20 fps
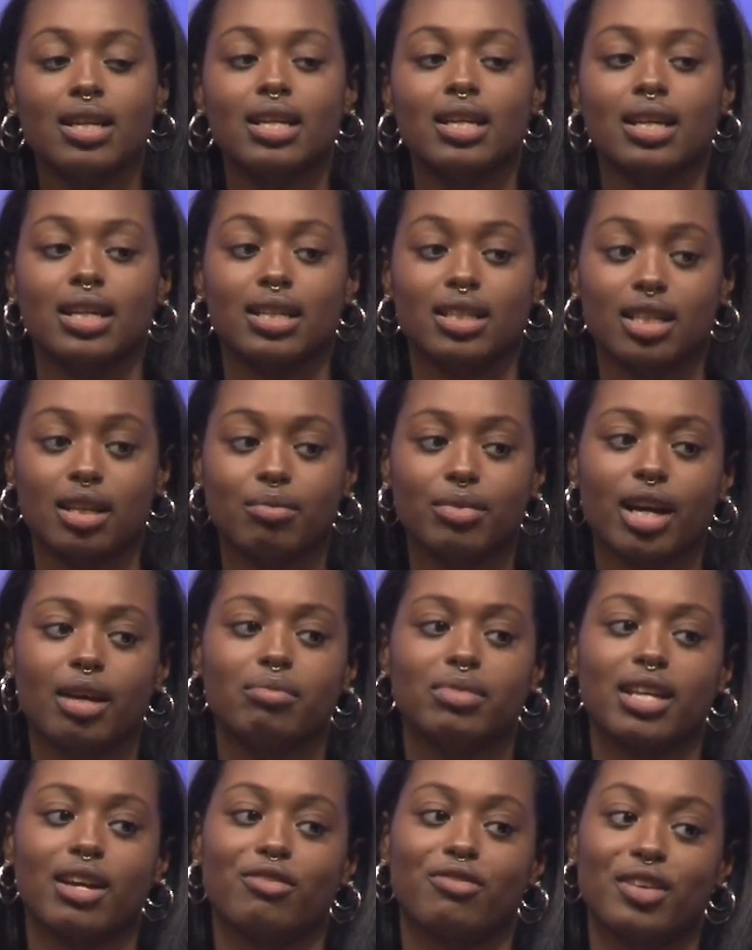Because
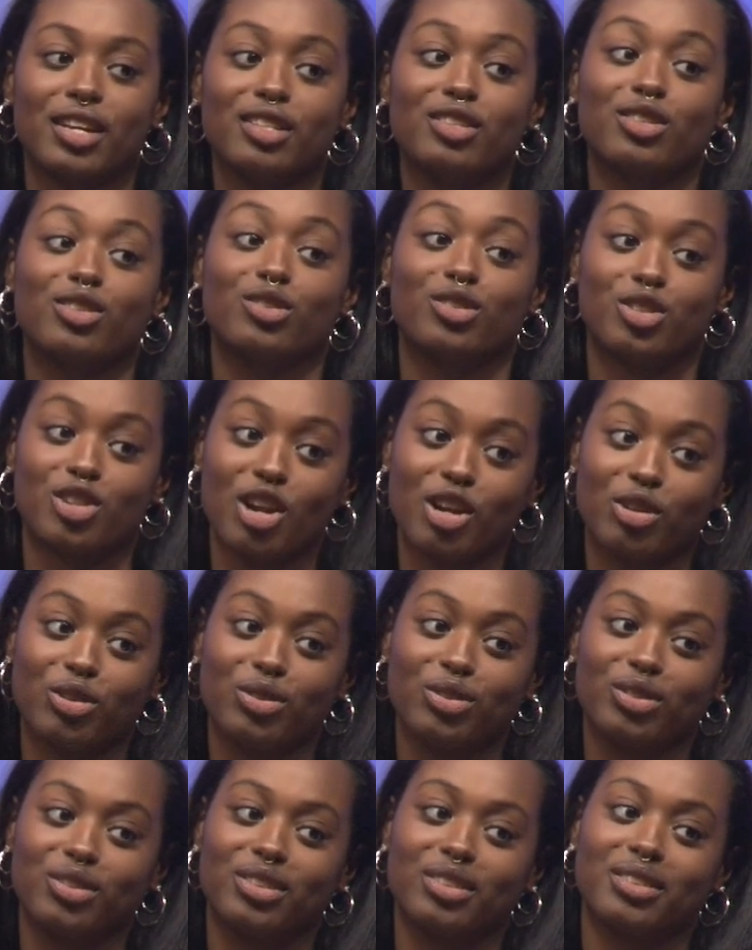sometimes that faith still
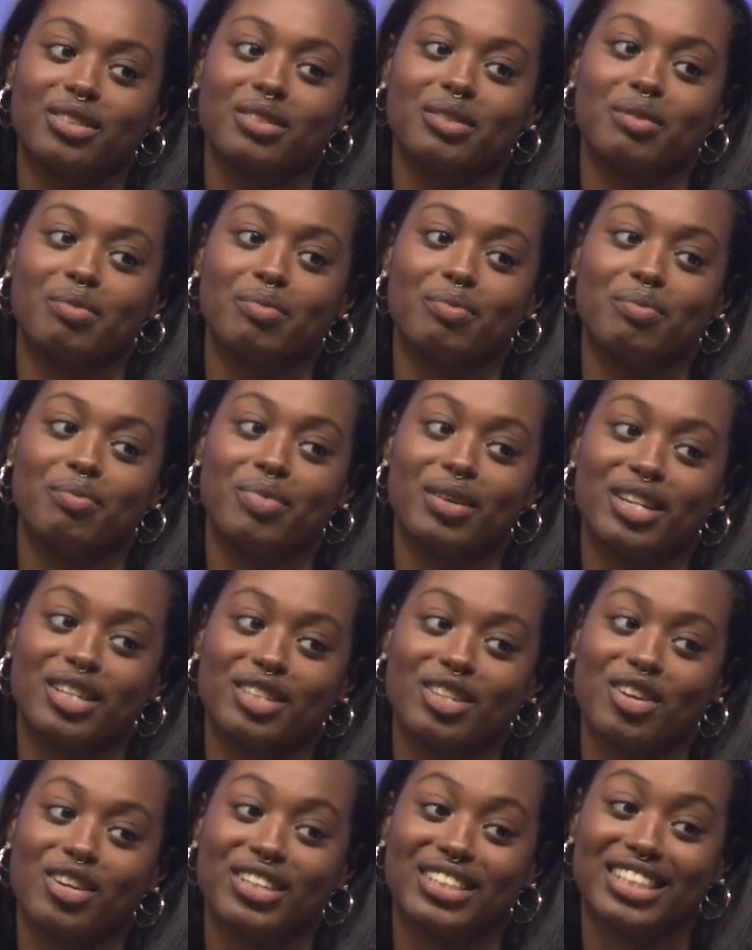struggles, but as
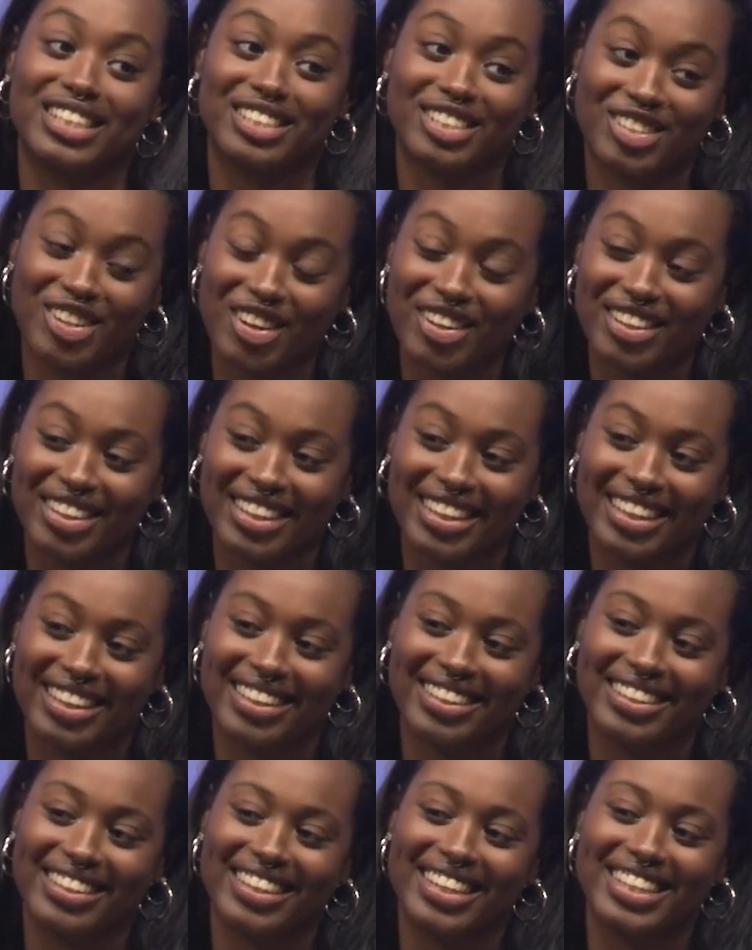long as it's
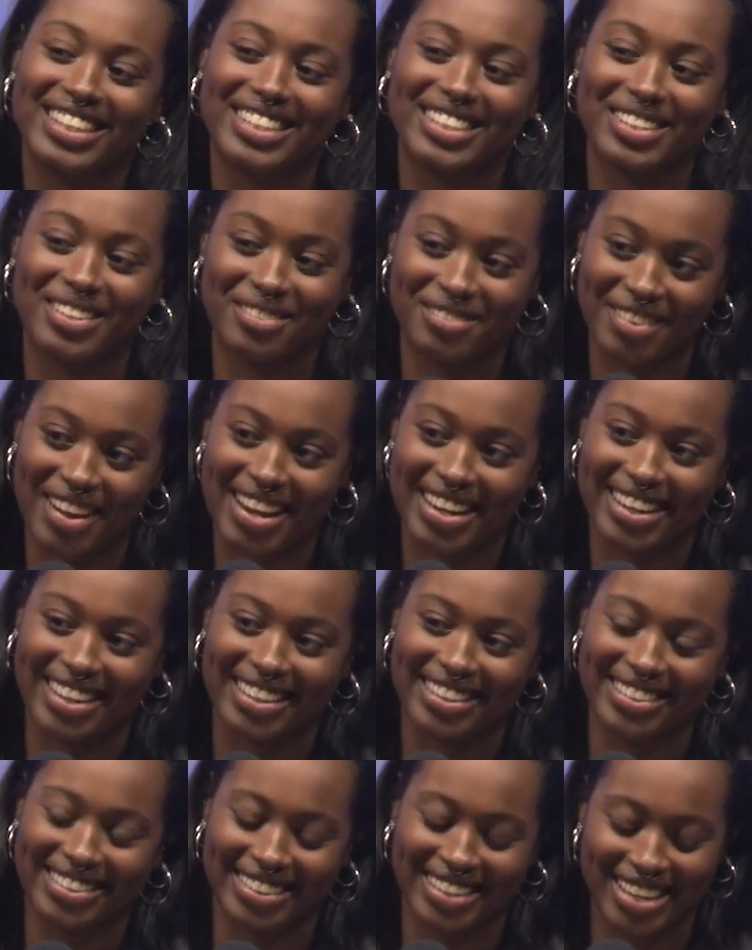struggling, it's still fighting,
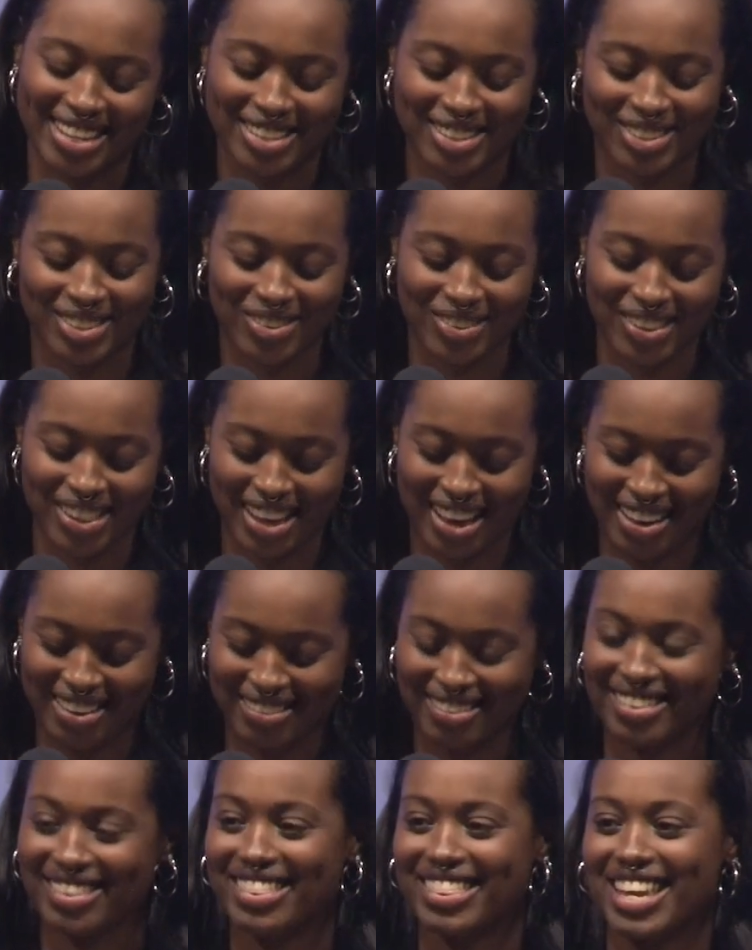and so will I.
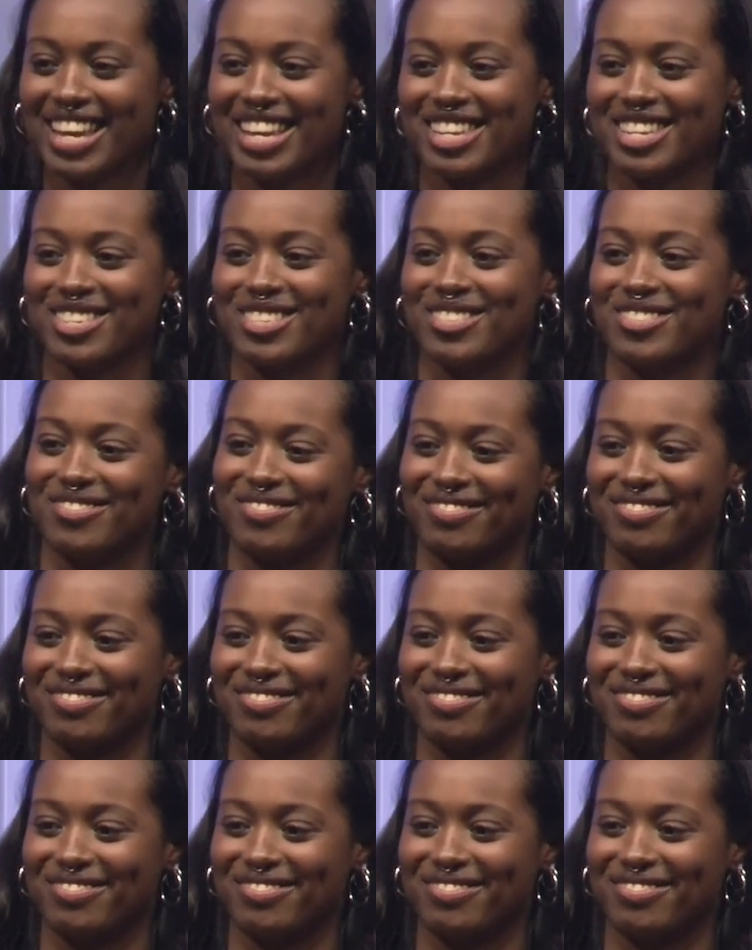Thank you.